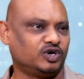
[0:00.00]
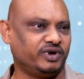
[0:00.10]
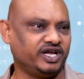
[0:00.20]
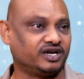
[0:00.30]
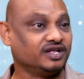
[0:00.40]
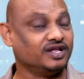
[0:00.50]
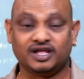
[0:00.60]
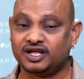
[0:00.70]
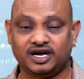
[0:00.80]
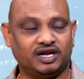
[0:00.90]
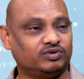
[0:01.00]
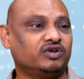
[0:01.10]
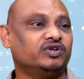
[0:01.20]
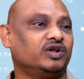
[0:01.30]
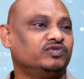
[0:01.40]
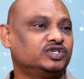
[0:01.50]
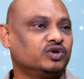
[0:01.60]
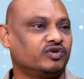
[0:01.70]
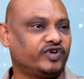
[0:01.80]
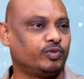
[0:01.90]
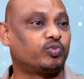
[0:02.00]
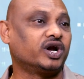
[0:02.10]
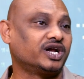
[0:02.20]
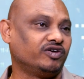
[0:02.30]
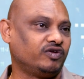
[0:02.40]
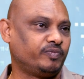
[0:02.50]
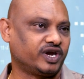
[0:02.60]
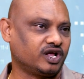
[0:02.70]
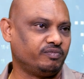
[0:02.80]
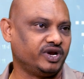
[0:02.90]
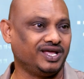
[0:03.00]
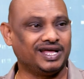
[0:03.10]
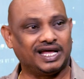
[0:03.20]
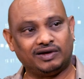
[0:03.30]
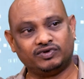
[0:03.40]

to buy it. And I was always looking for a product development company. I